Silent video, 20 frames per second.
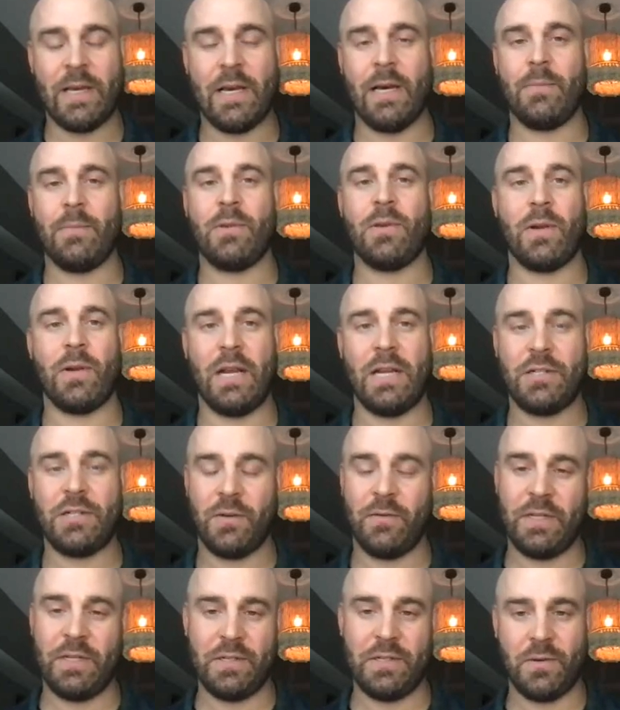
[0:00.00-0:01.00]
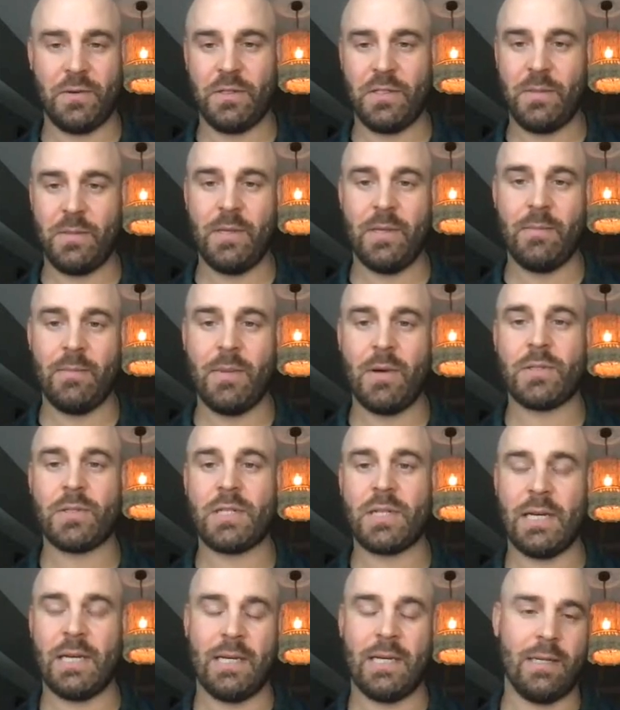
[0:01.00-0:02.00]
wake up, your HRV is going to be
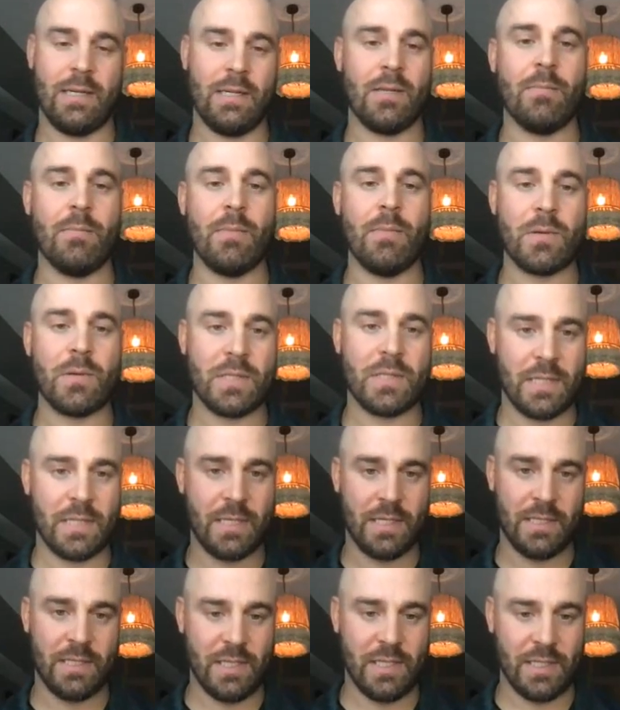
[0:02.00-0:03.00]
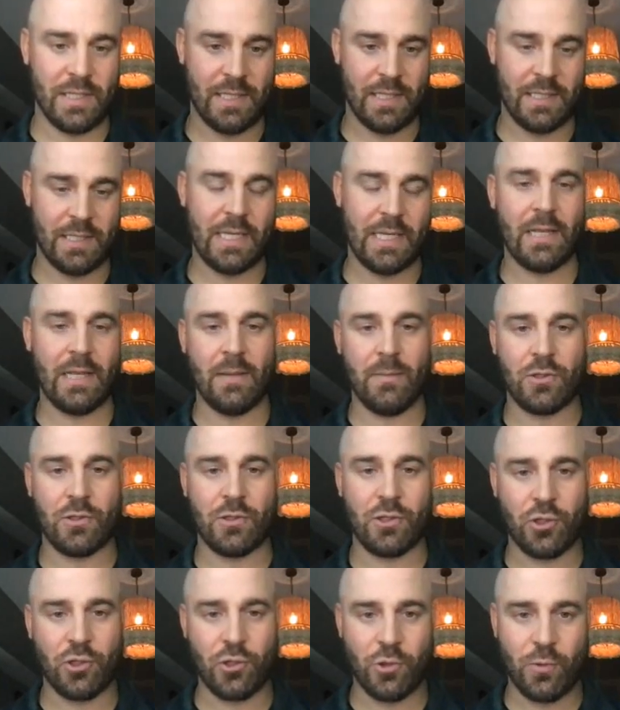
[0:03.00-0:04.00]
the most consistent and the
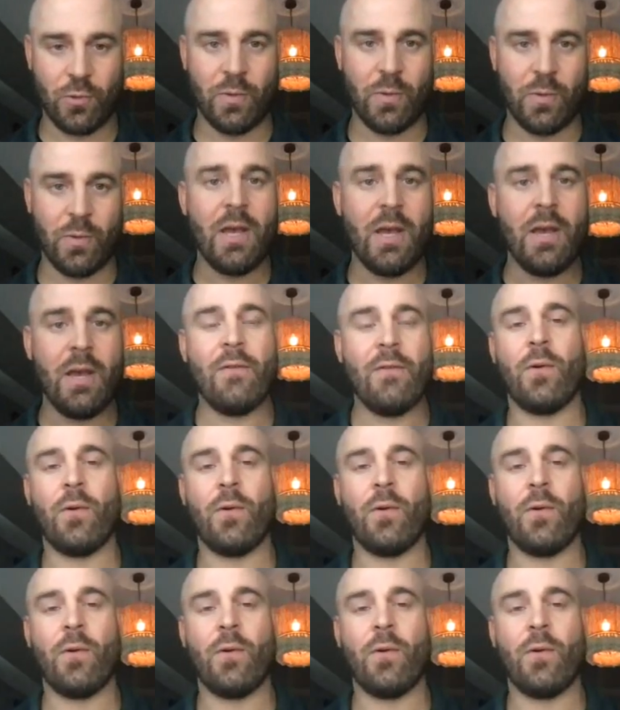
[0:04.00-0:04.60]
most true